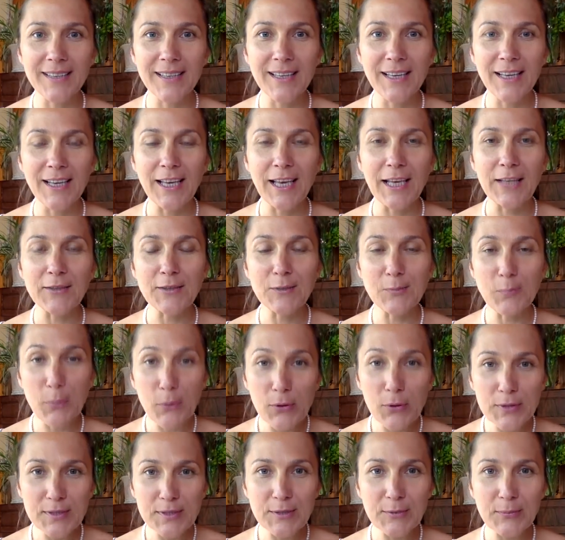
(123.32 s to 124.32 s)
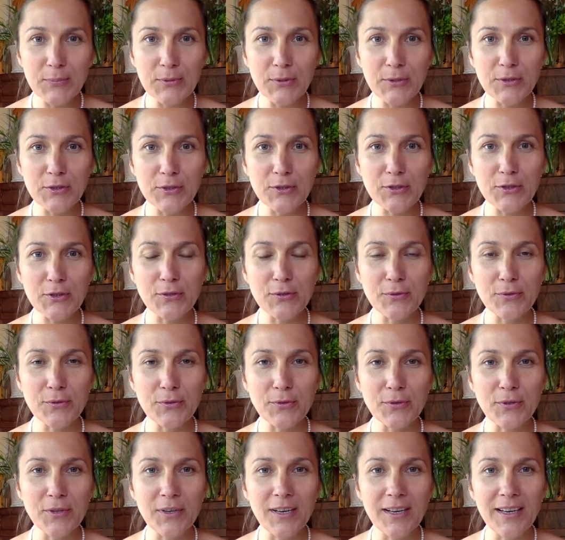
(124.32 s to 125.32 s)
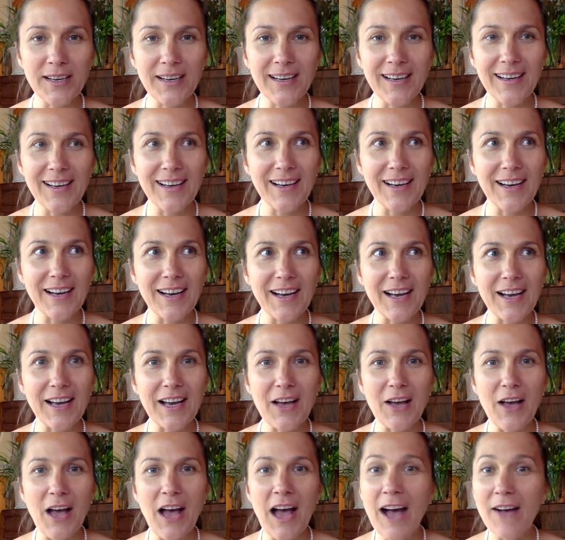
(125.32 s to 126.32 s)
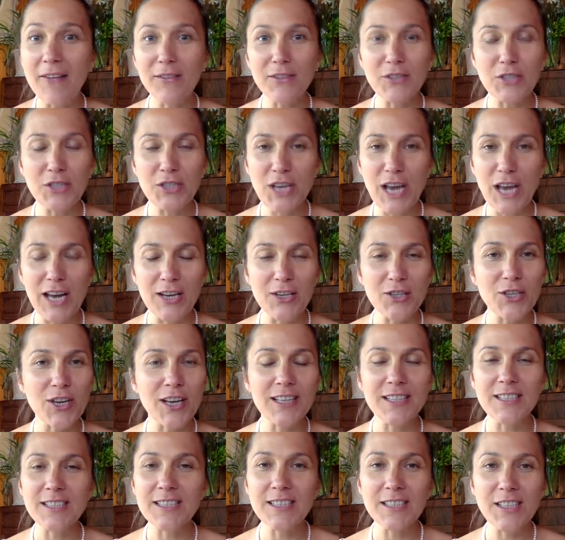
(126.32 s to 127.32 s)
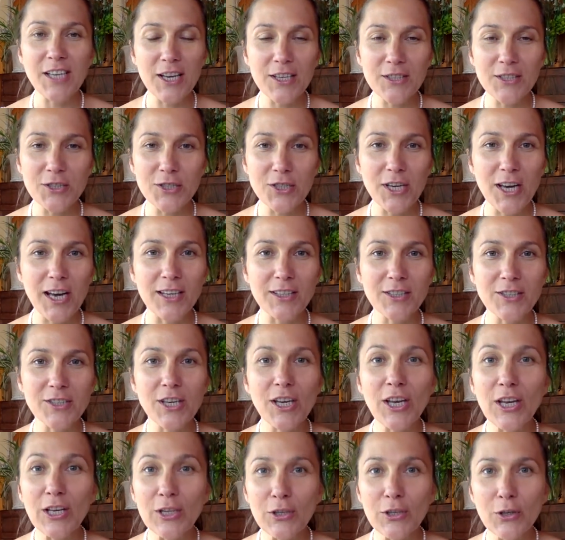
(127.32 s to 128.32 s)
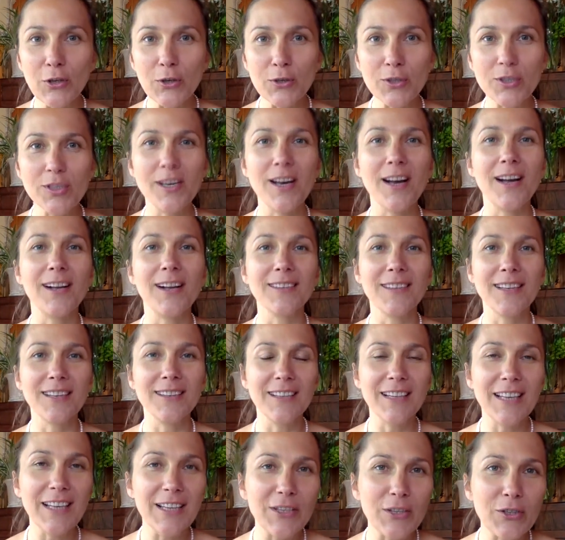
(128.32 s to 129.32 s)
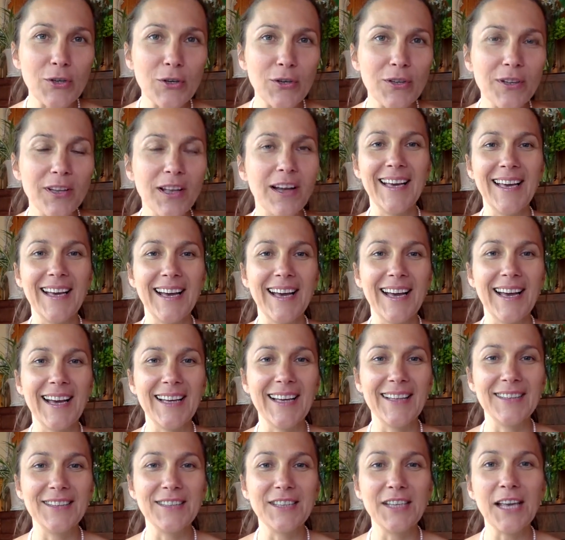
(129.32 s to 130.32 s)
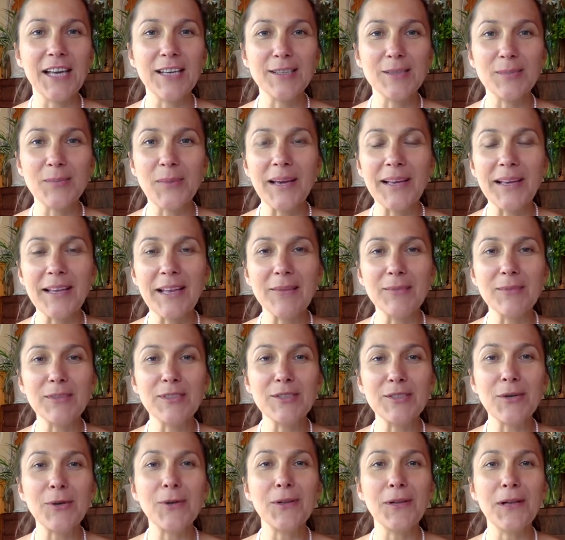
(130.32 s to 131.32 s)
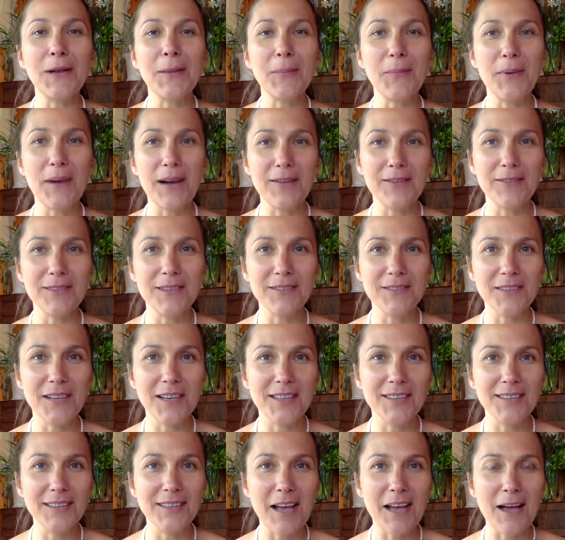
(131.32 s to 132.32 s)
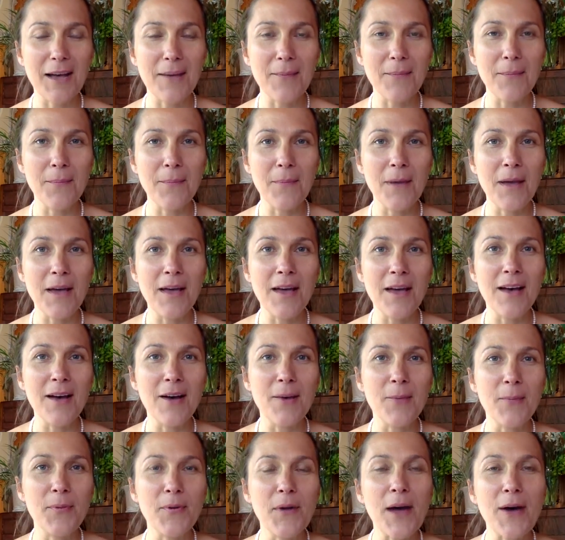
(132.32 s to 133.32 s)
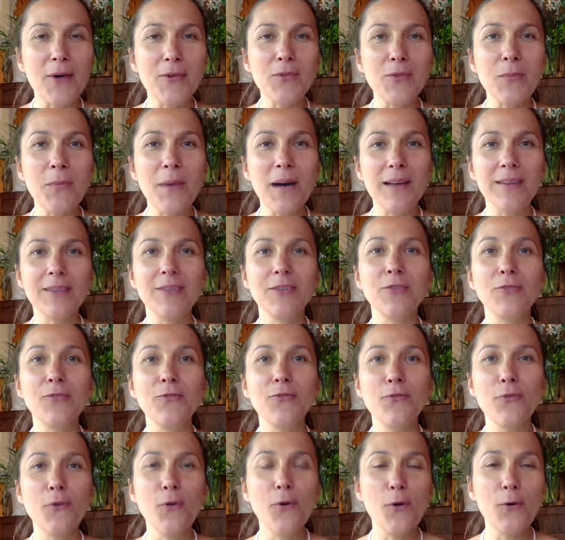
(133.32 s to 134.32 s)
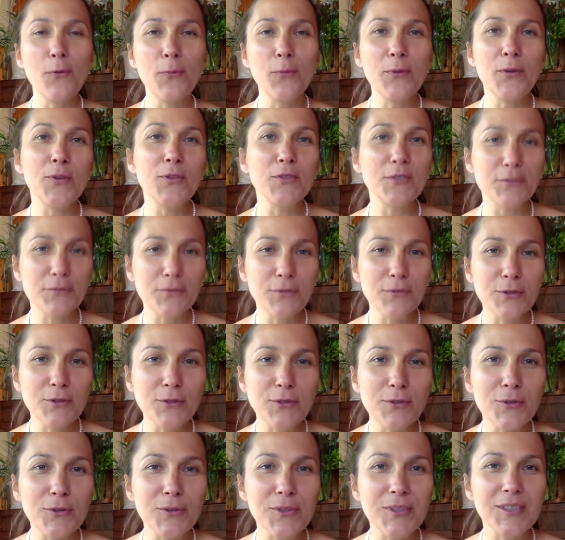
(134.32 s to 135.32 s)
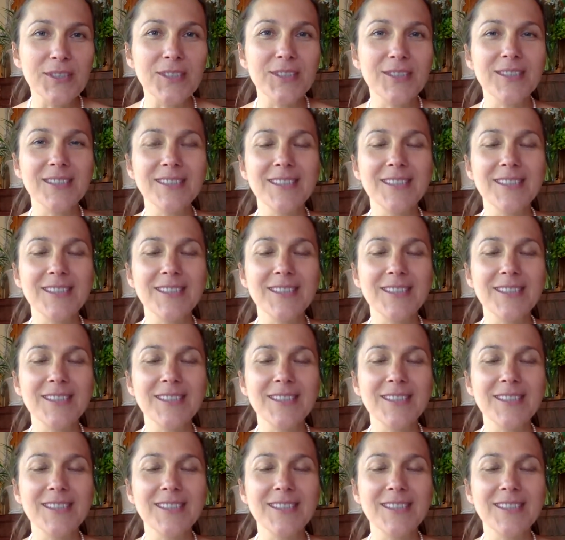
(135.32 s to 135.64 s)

it's possible to have a change and see a change in your child and in your life. And yes, my name is Olga Pavlova, and I'm proud mother of four beautiful daughters,